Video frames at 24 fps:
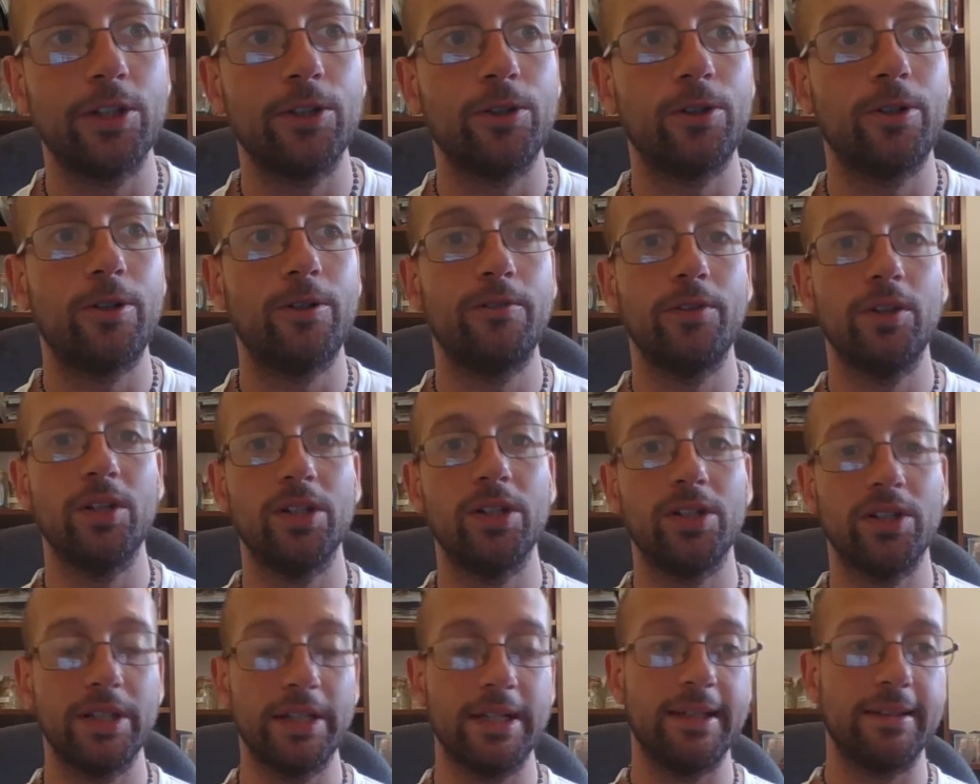and
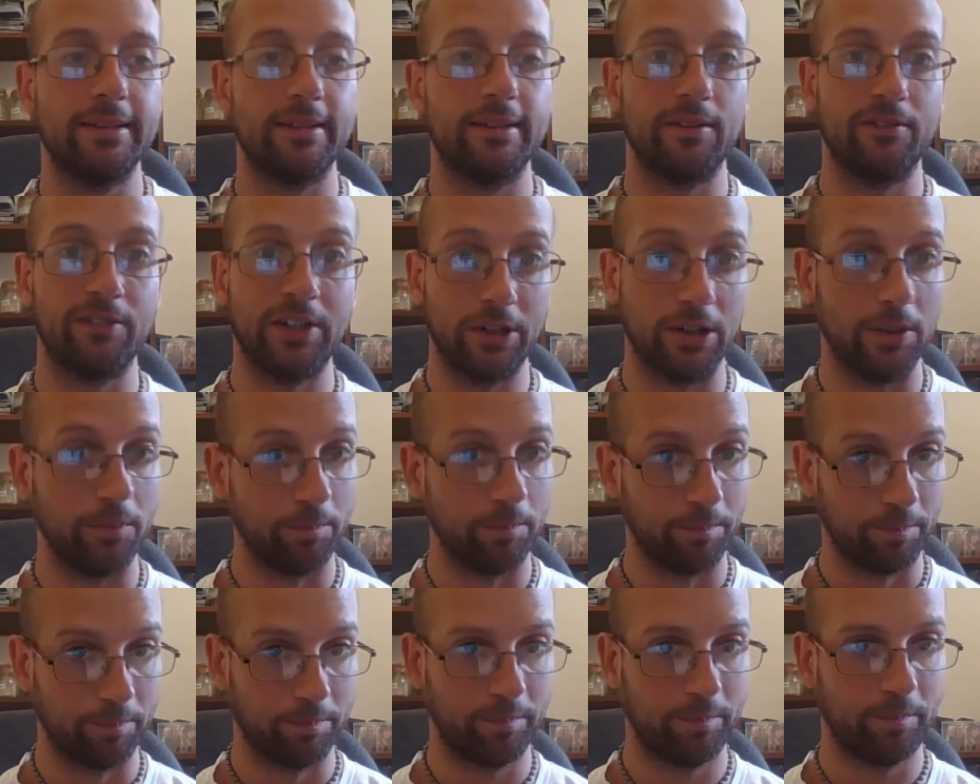Orpheus is a very
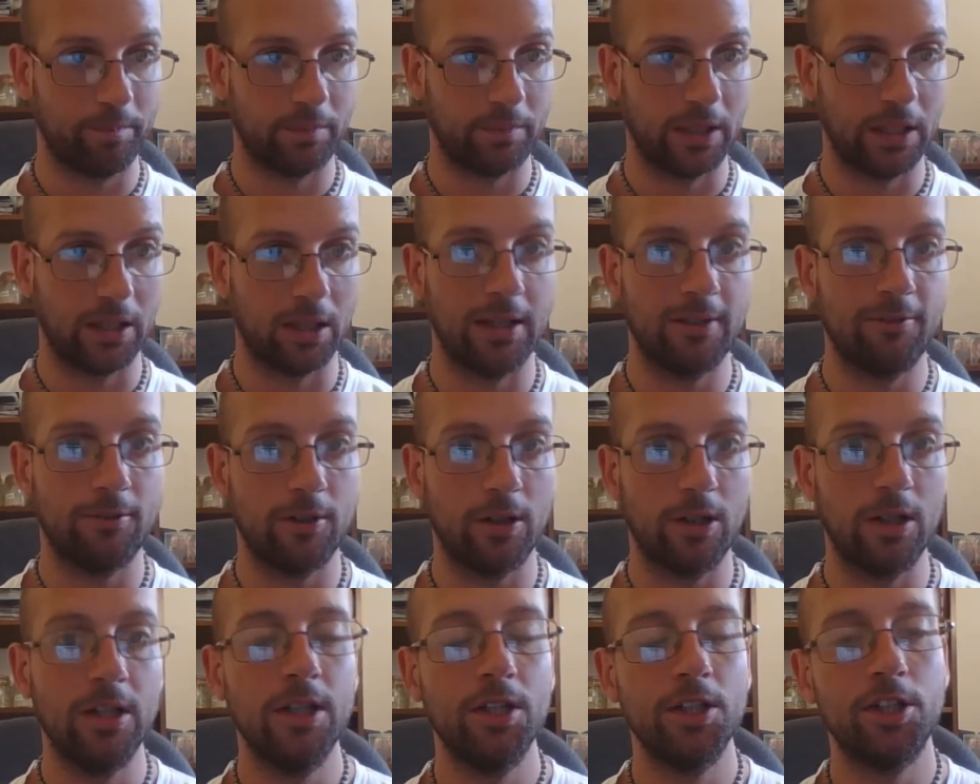
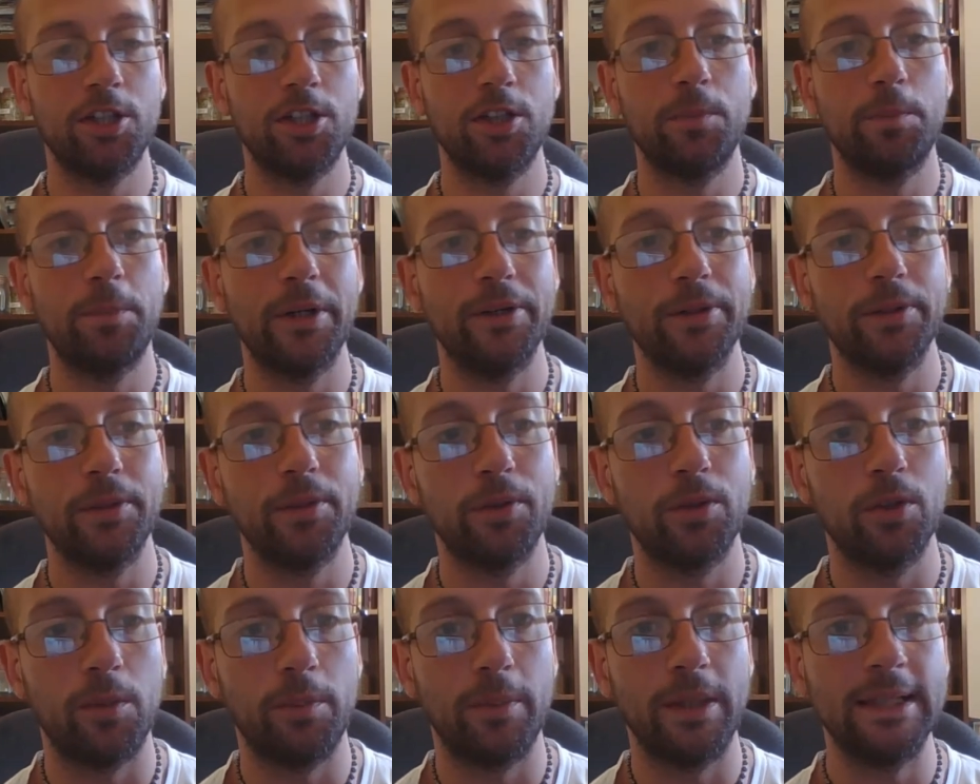clever
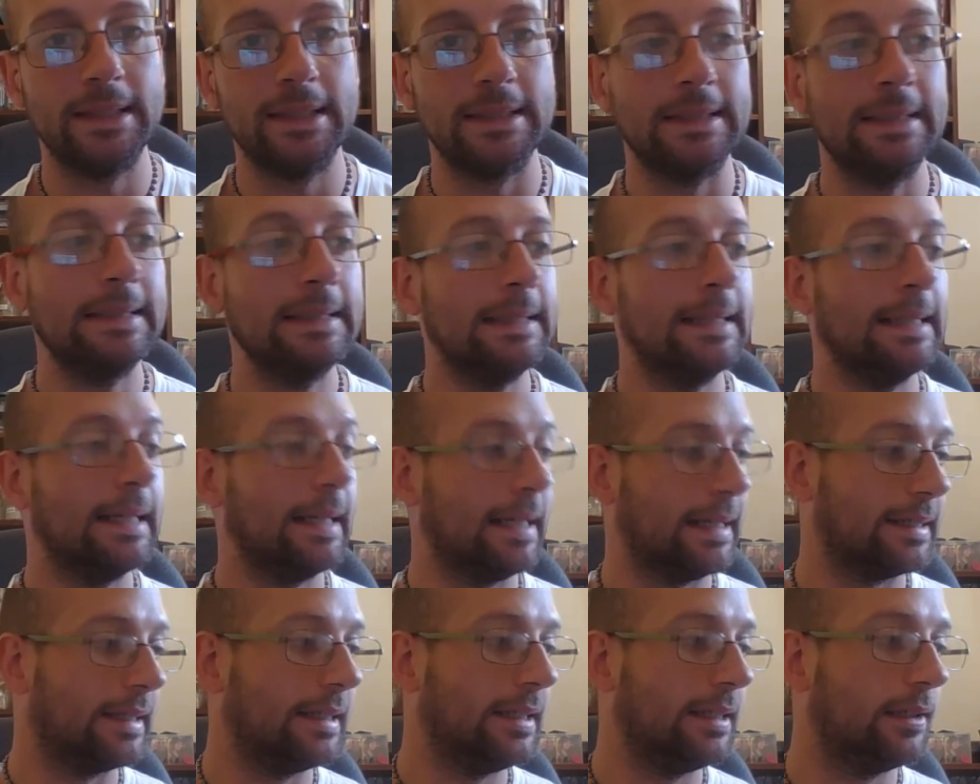spiritual man,
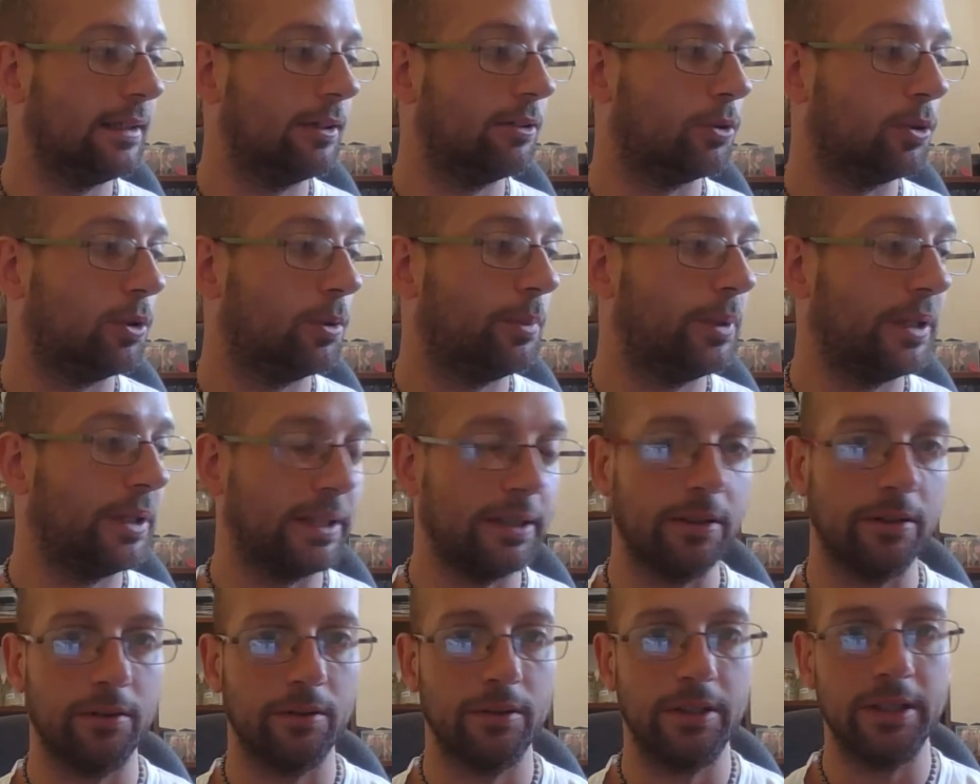and he grew up
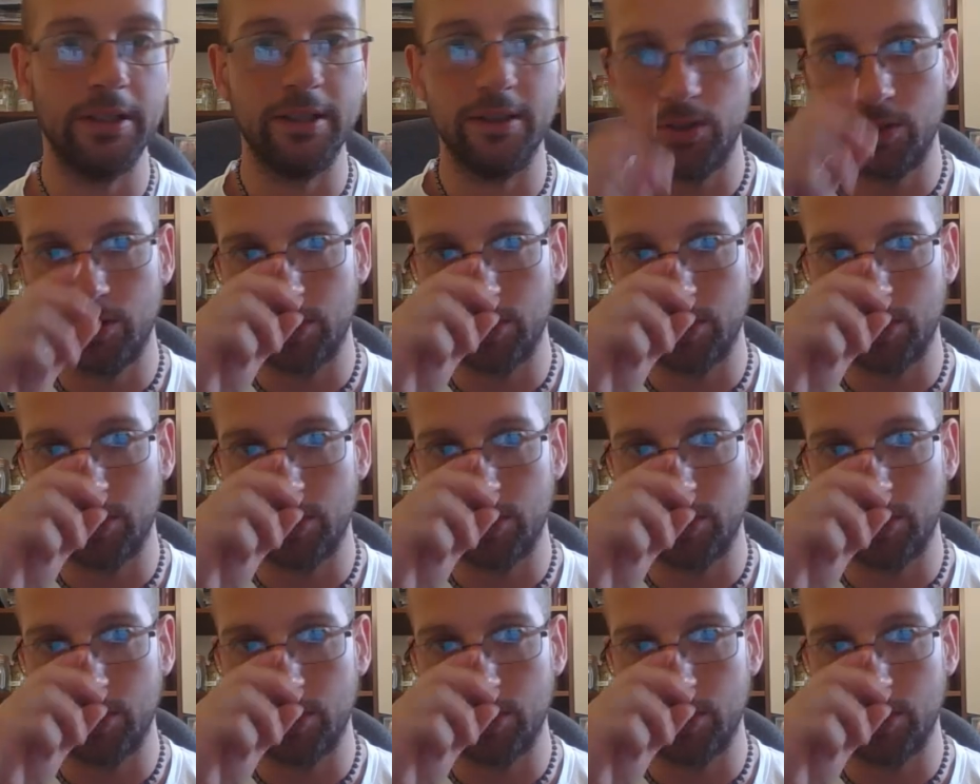in Greece.